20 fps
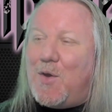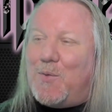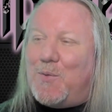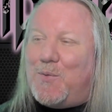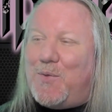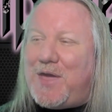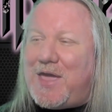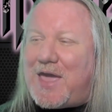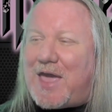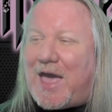
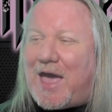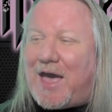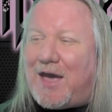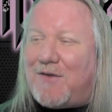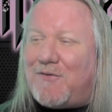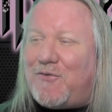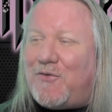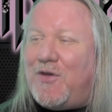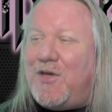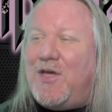We
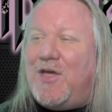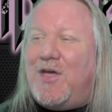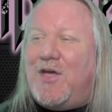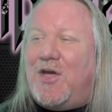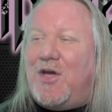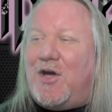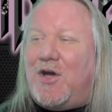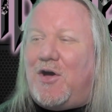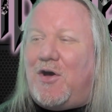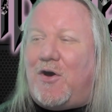have...
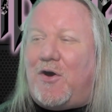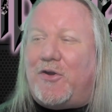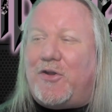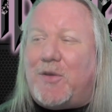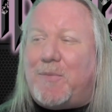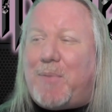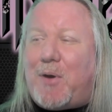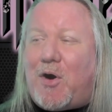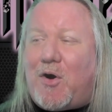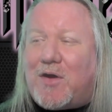
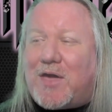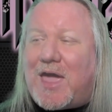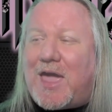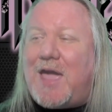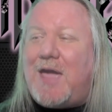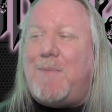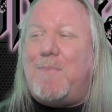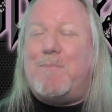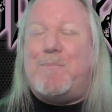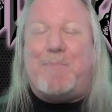
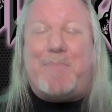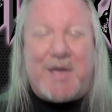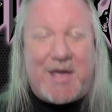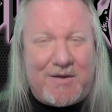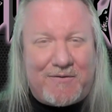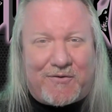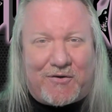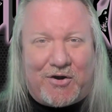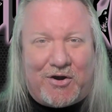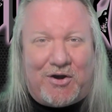Otoboke
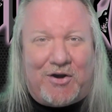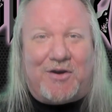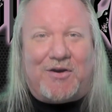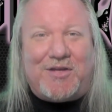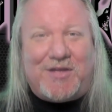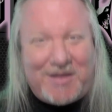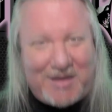Beaver.